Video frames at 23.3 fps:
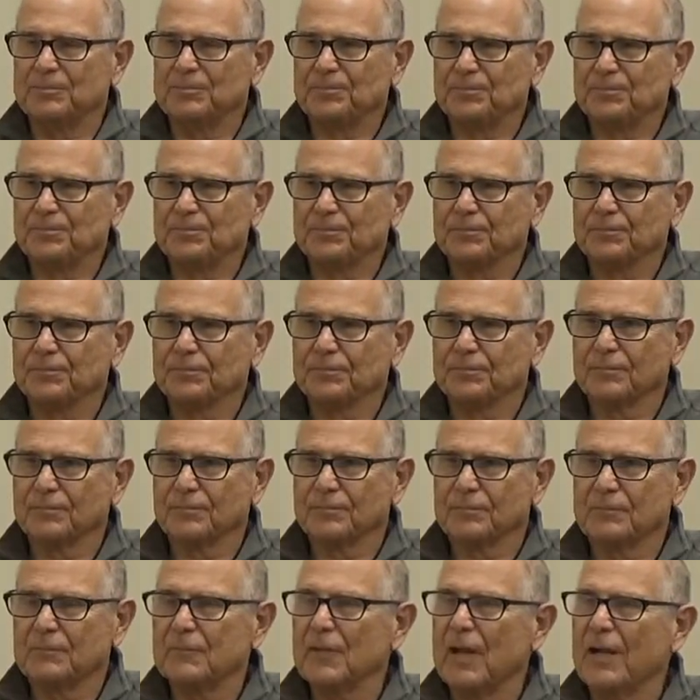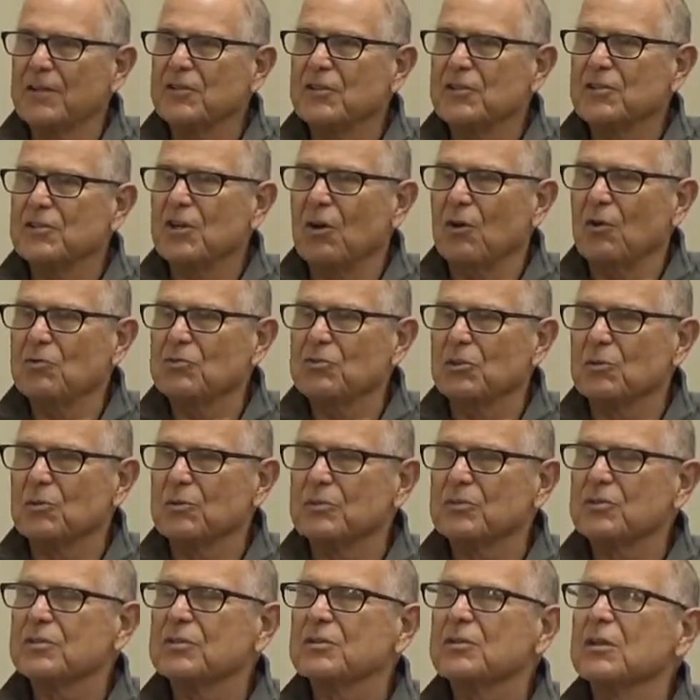How? I just told you,
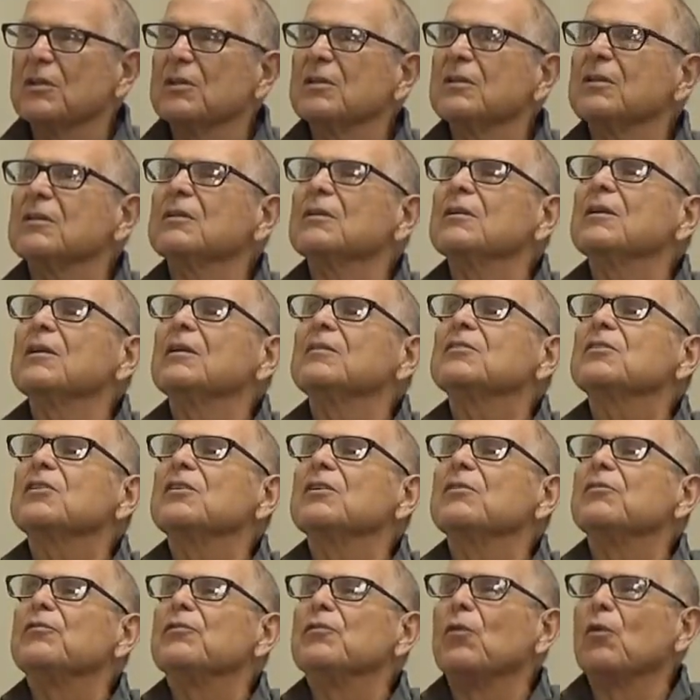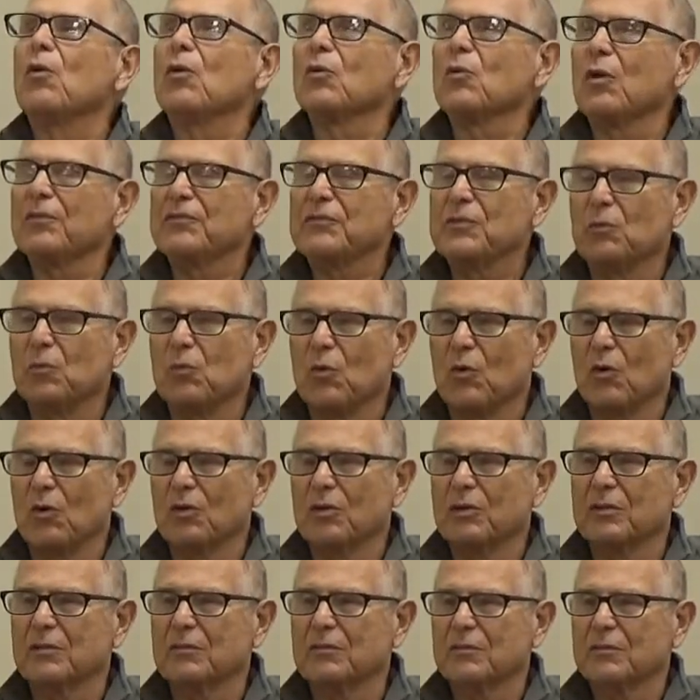it's going to, it's going to fall off the
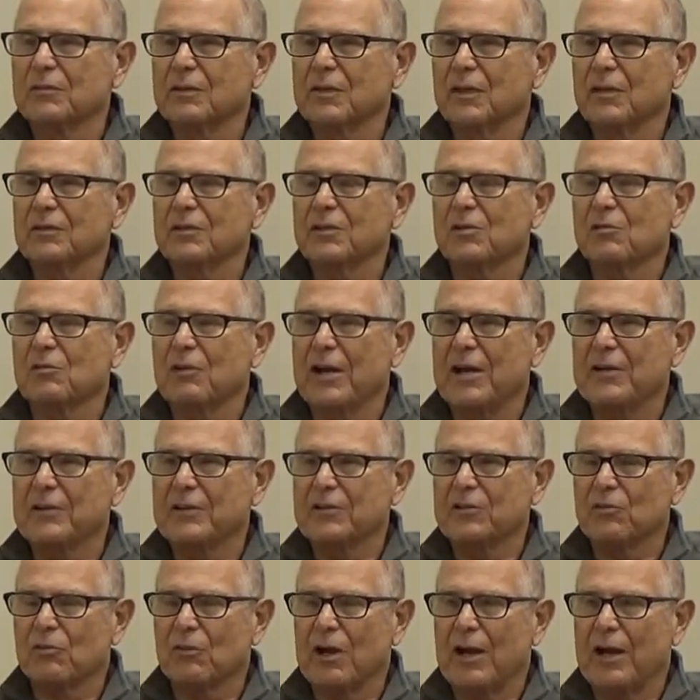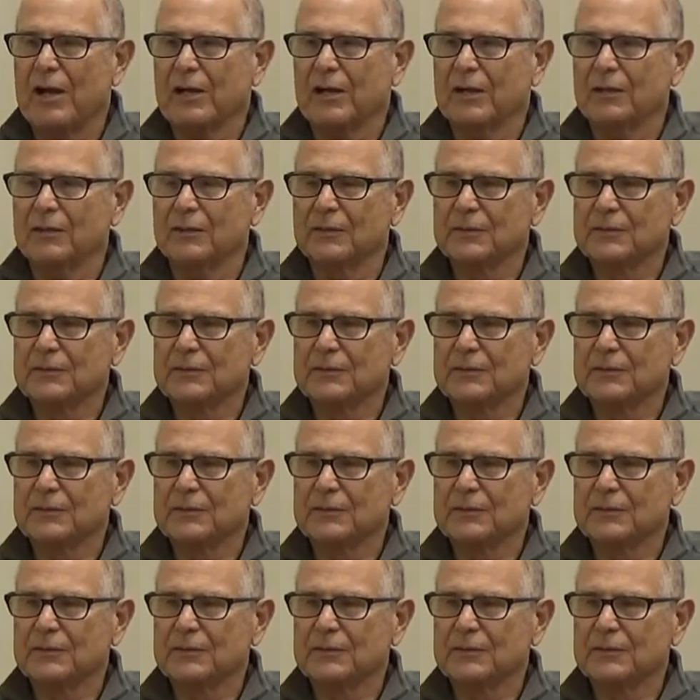wall and hit the ground and crack.